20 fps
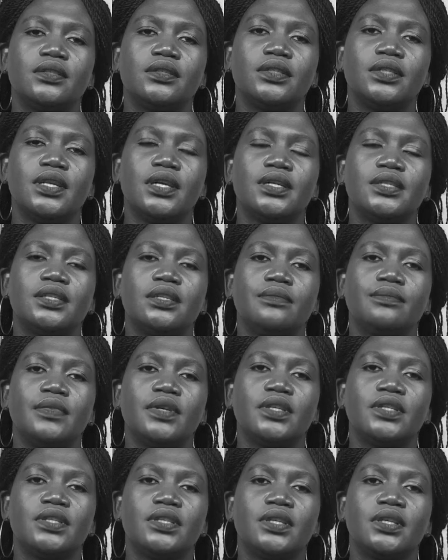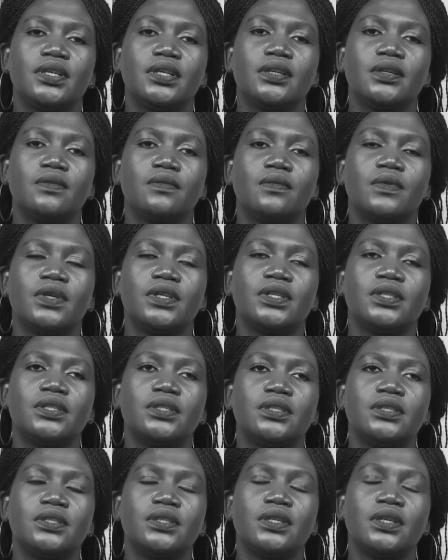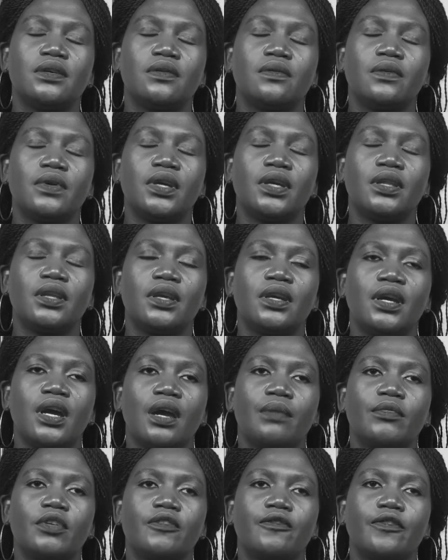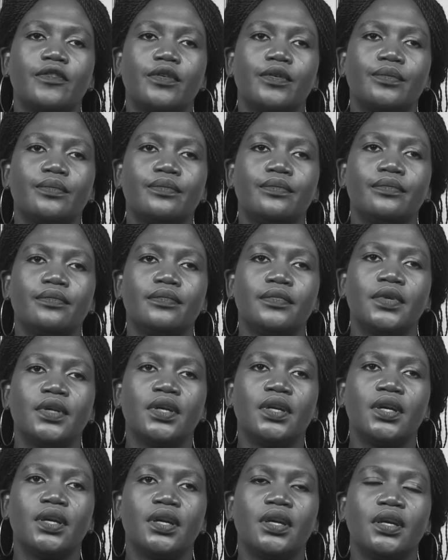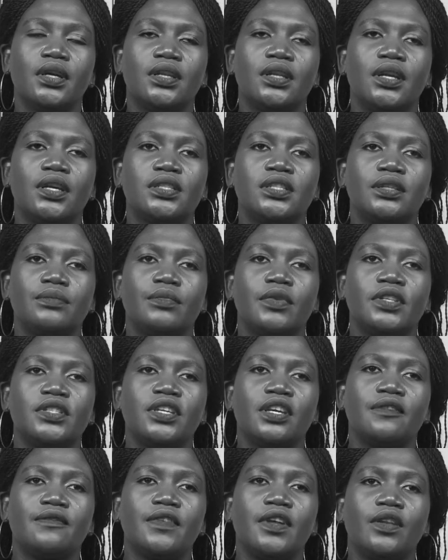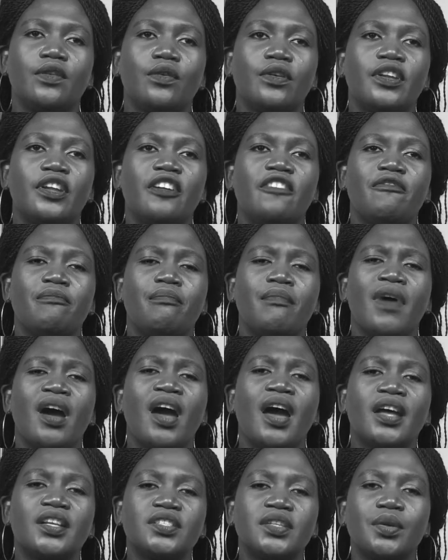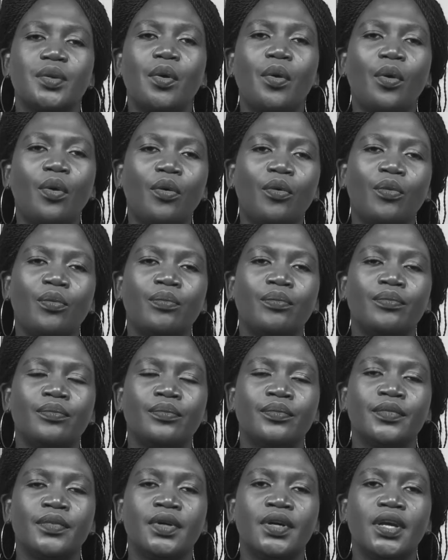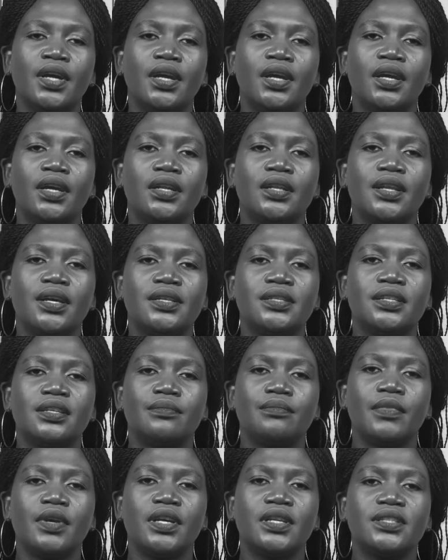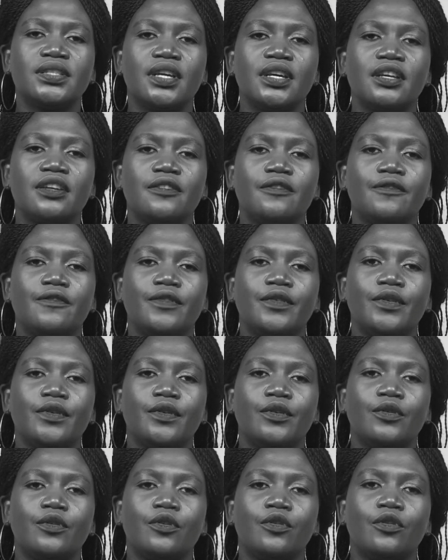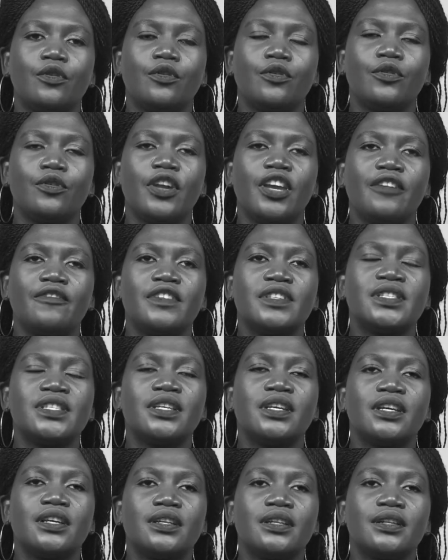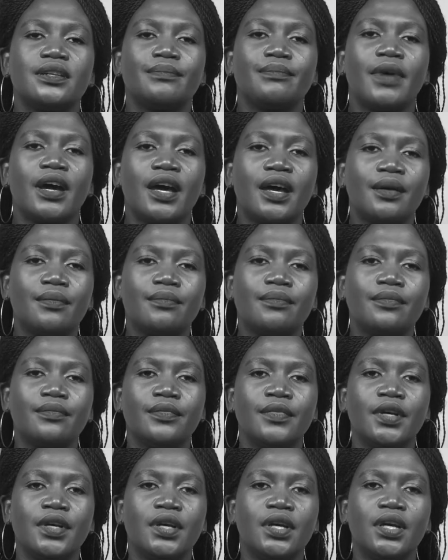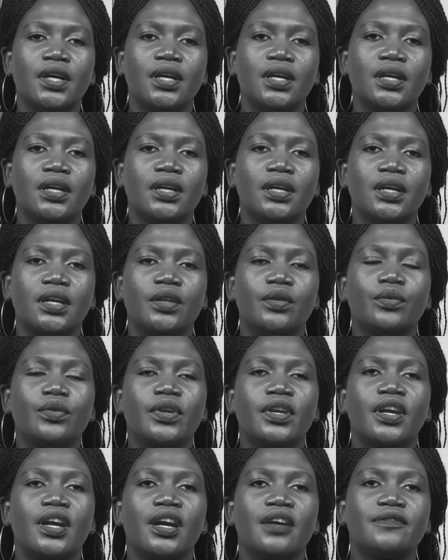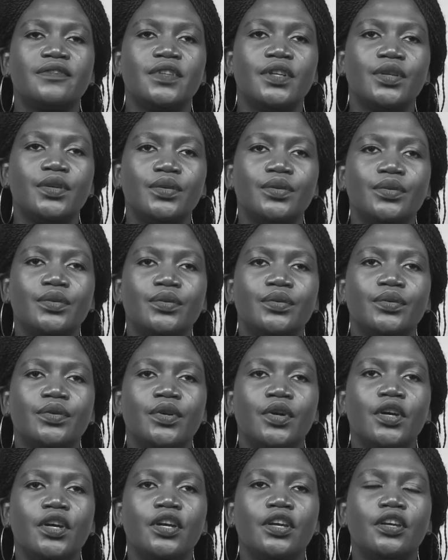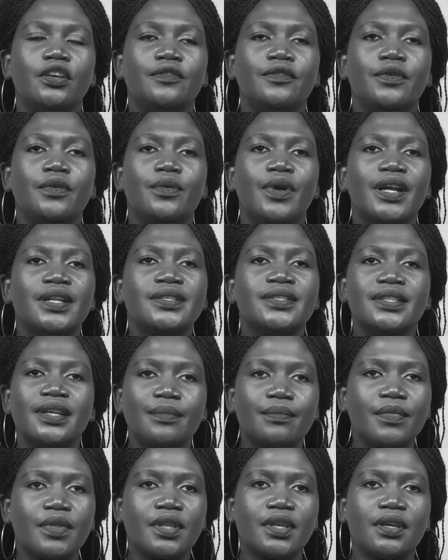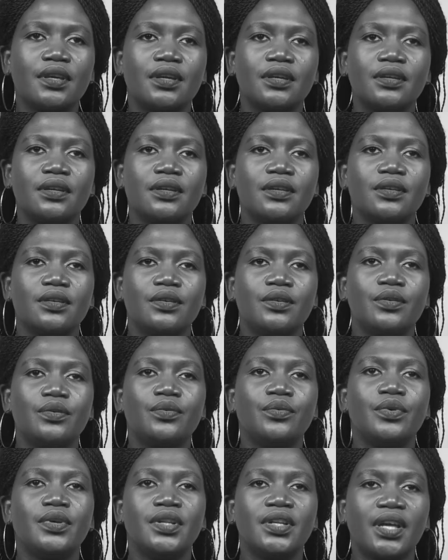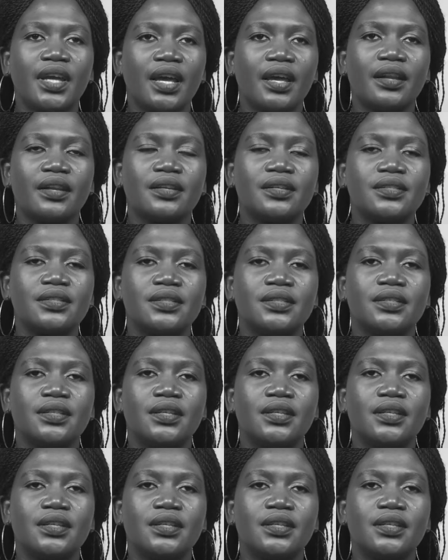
It doesn't matter where they're coming from. It doesn't matter if they don't have much at home. It doesn't matter if you have a single mom looking after you. If you want something, you will get it.